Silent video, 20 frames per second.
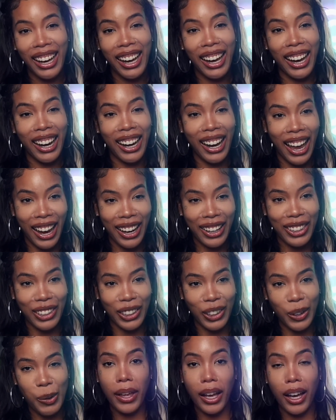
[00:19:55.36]
I like
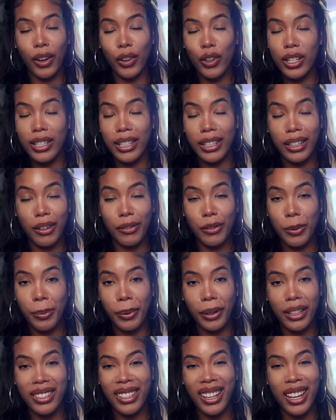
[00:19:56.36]
you. I honestly love you
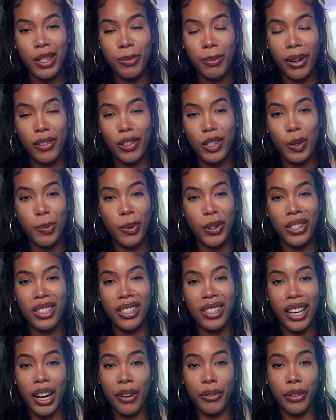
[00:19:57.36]
because that is my
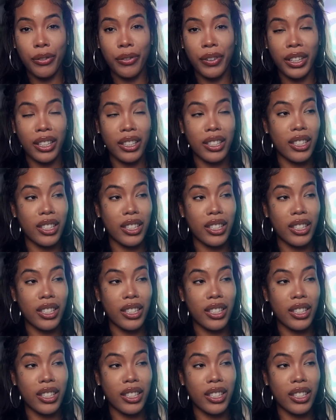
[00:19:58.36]
response to everything.